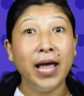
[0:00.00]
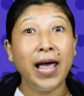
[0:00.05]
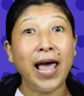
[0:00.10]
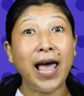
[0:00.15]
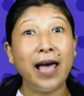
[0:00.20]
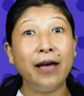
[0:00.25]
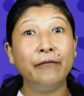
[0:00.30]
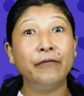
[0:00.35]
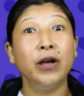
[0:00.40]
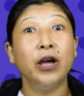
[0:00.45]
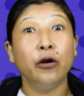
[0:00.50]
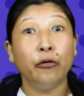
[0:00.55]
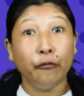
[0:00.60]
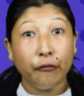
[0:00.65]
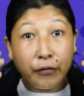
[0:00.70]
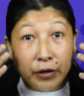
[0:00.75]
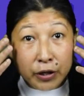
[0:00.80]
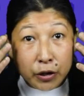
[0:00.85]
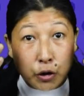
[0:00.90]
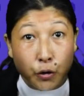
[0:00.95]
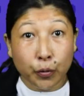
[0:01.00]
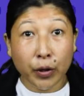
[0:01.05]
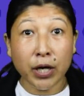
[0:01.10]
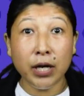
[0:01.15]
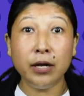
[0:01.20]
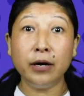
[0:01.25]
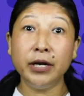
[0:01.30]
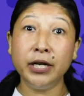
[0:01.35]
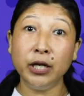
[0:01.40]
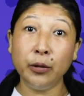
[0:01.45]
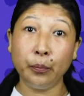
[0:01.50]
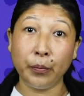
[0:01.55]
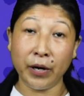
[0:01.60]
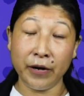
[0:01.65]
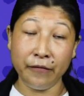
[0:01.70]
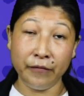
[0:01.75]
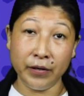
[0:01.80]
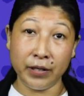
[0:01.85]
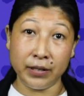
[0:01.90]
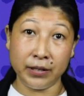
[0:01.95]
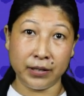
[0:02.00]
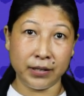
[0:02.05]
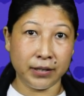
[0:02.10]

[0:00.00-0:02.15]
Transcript: have visual learning preference,